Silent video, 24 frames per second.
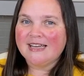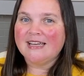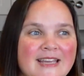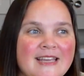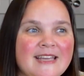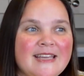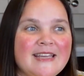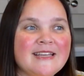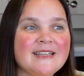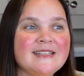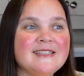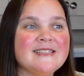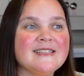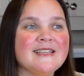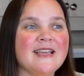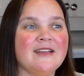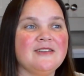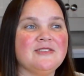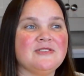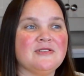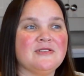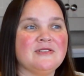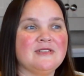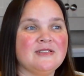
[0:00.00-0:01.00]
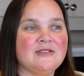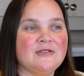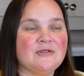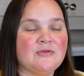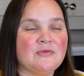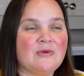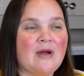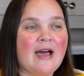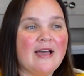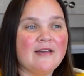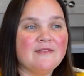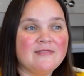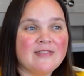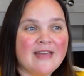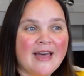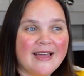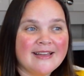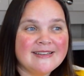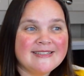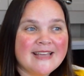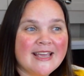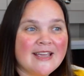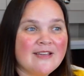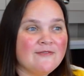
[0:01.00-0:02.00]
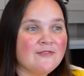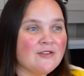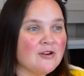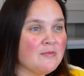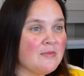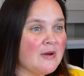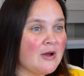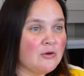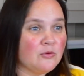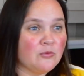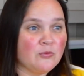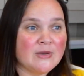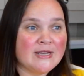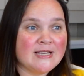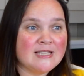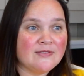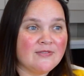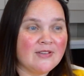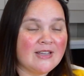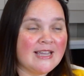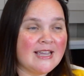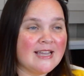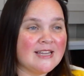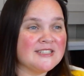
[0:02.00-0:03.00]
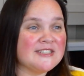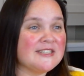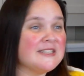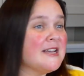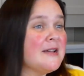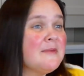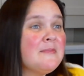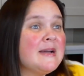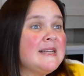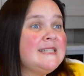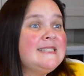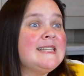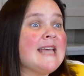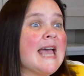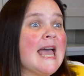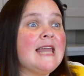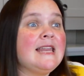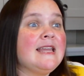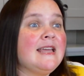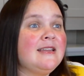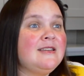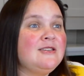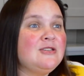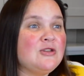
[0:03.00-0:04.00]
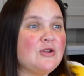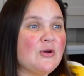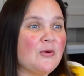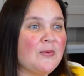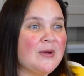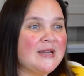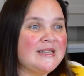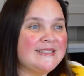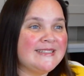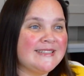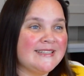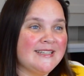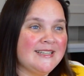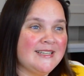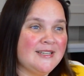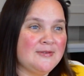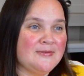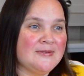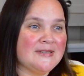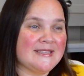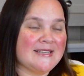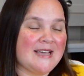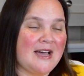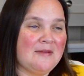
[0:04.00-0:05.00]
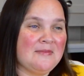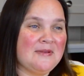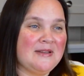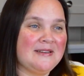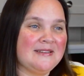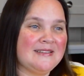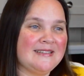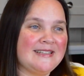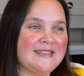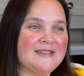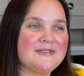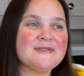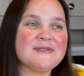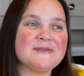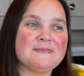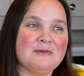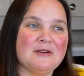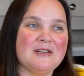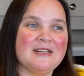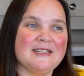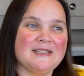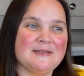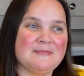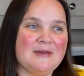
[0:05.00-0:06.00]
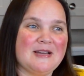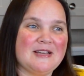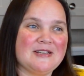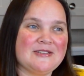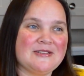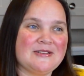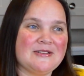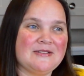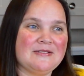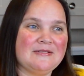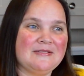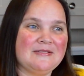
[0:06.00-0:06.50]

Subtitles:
He had scheduled to arrive that day for about a week's vacation, and my dad had no idea he was coming. It was pretty special.